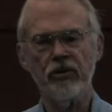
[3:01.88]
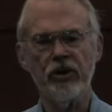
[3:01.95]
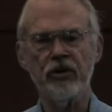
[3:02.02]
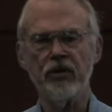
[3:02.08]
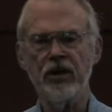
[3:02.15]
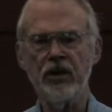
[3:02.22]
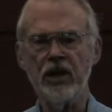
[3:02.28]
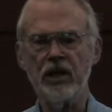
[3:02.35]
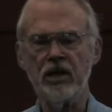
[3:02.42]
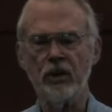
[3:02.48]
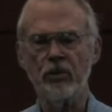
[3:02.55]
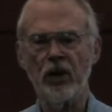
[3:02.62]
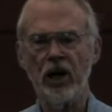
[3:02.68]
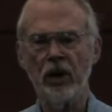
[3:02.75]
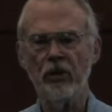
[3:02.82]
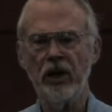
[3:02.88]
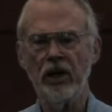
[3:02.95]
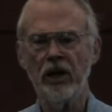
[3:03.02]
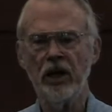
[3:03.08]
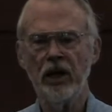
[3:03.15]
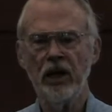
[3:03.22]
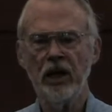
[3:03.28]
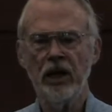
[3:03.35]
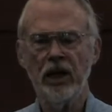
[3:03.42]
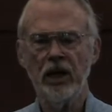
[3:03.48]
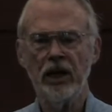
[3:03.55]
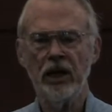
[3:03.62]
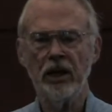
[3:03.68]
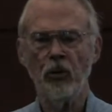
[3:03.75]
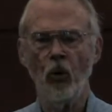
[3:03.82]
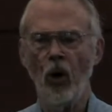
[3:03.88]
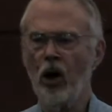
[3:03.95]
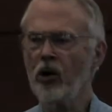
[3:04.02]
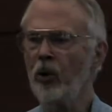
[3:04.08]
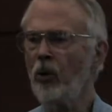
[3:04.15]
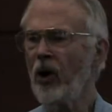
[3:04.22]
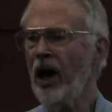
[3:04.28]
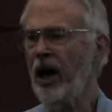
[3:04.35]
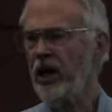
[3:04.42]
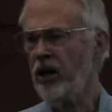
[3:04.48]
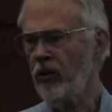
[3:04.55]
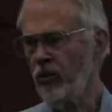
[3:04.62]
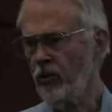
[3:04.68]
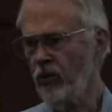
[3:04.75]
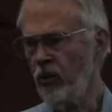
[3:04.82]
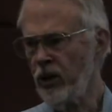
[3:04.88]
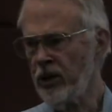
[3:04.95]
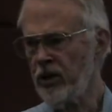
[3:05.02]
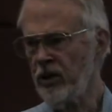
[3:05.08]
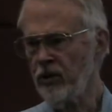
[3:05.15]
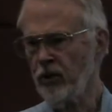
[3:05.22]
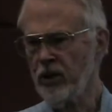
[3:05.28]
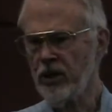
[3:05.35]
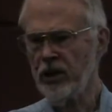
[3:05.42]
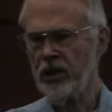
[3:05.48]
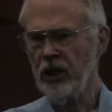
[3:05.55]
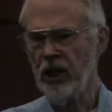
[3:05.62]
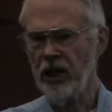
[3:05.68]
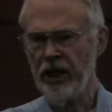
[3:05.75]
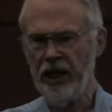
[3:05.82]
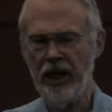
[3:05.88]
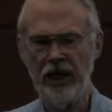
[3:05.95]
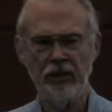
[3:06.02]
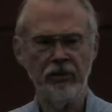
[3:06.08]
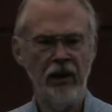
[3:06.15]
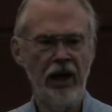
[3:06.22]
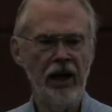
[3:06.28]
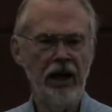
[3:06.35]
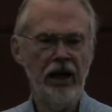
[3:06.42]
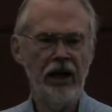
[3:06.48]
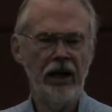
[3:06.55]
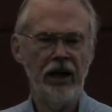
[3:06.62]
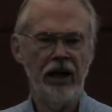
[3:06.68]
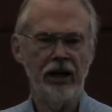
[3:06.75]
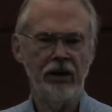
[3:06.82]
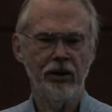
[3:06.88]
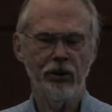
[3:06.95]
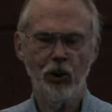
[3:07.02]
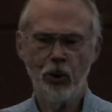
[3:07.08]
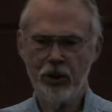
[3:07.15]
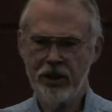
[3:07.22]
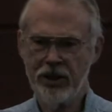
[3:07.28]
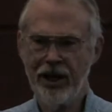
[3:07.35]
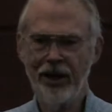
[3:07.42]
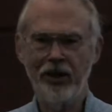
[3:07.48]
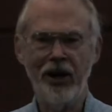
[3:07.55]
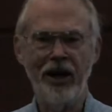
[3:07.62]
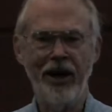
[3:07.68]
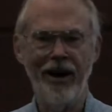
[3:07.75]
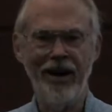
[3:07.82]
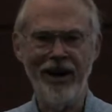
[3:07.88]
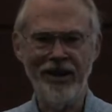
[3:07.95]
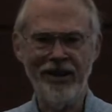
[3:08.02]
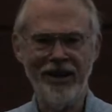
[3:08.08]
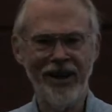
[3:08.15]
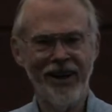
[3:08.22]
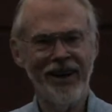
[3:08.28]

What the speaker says: physics department, Walter Bratton was still there, who was another character.